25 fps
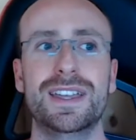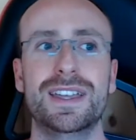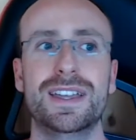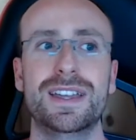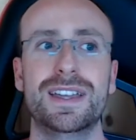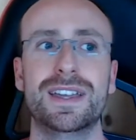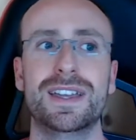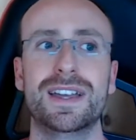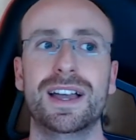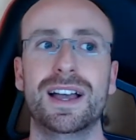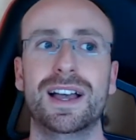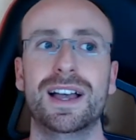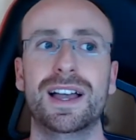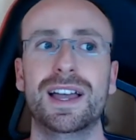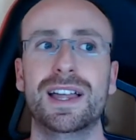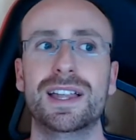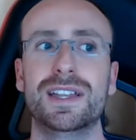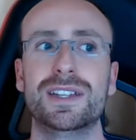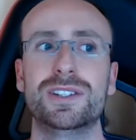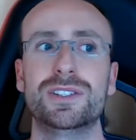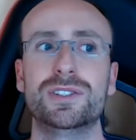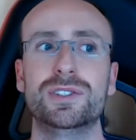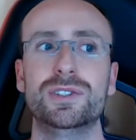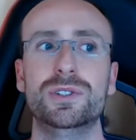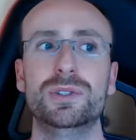
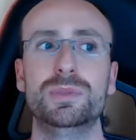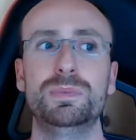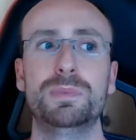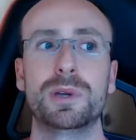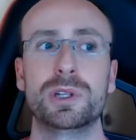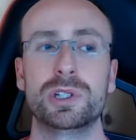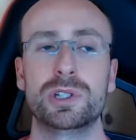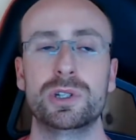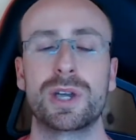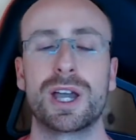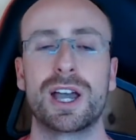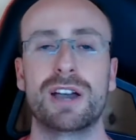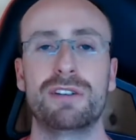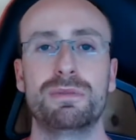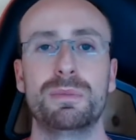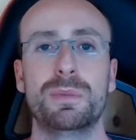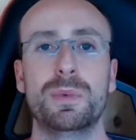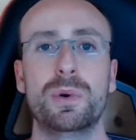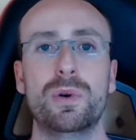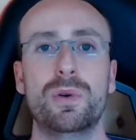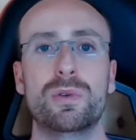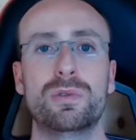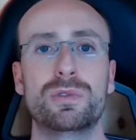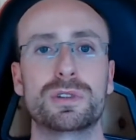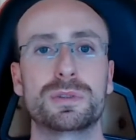but you have
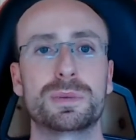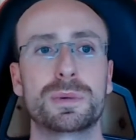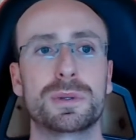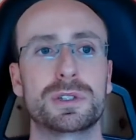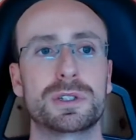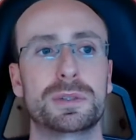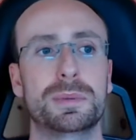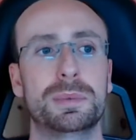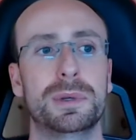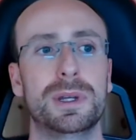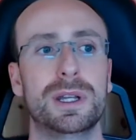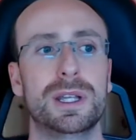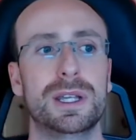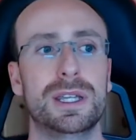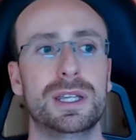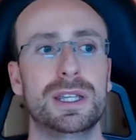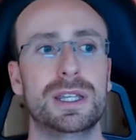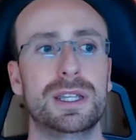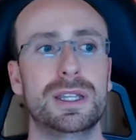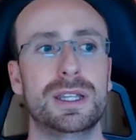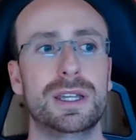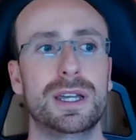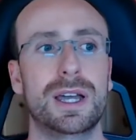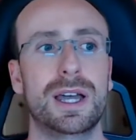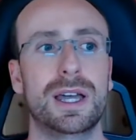more
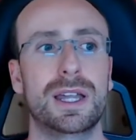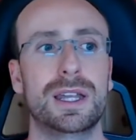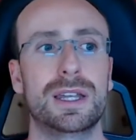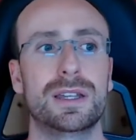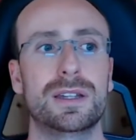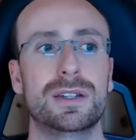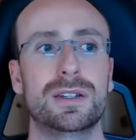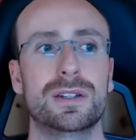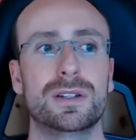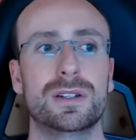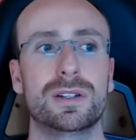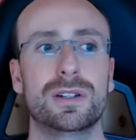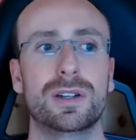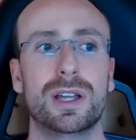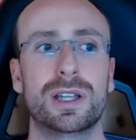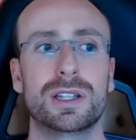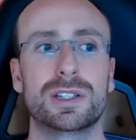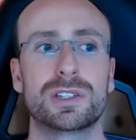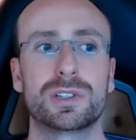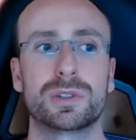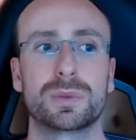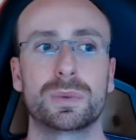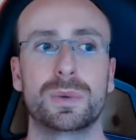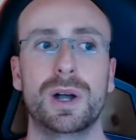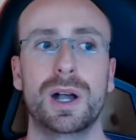responsibility and like
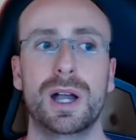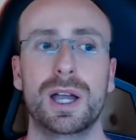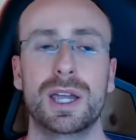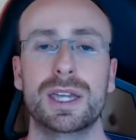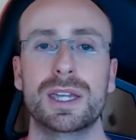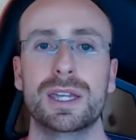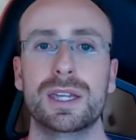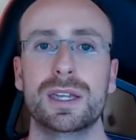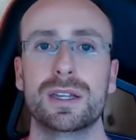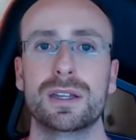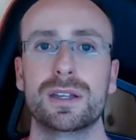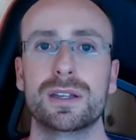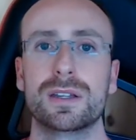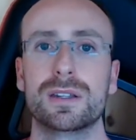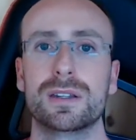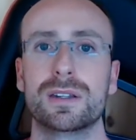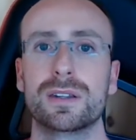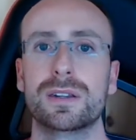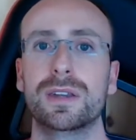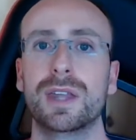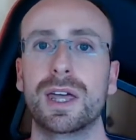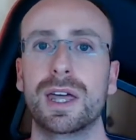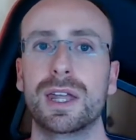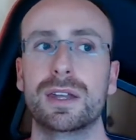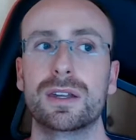sway
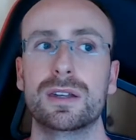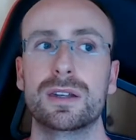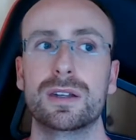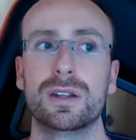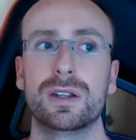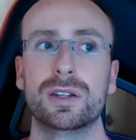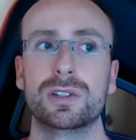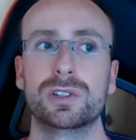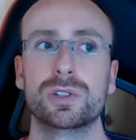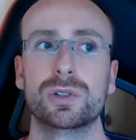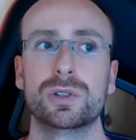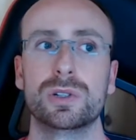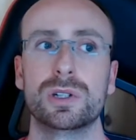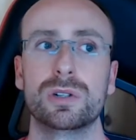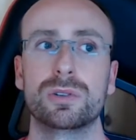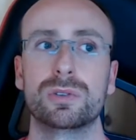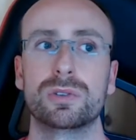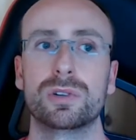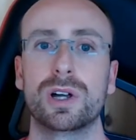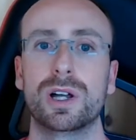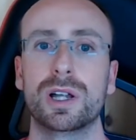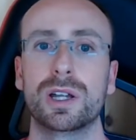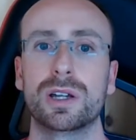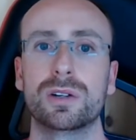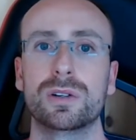than a junior
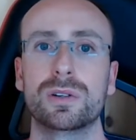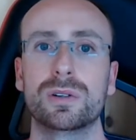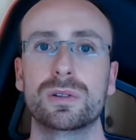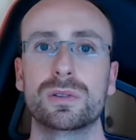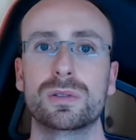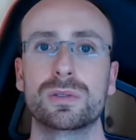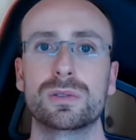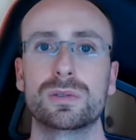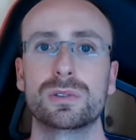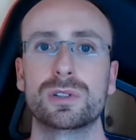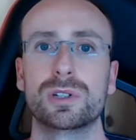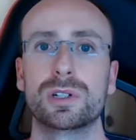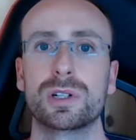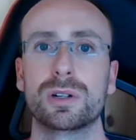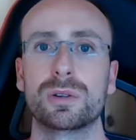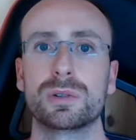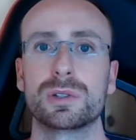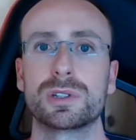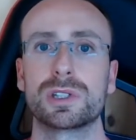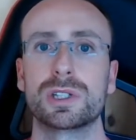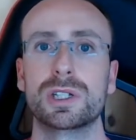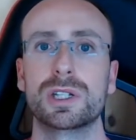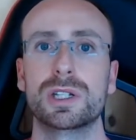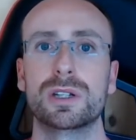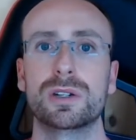writer or a
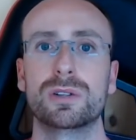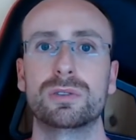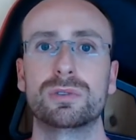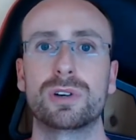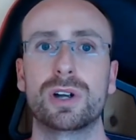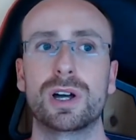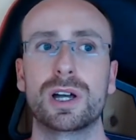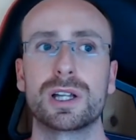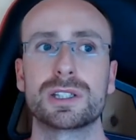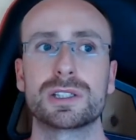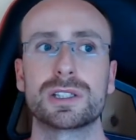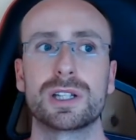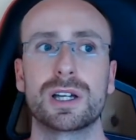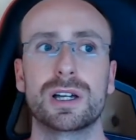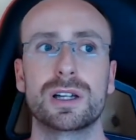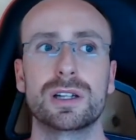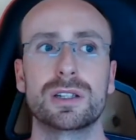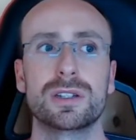senior writer.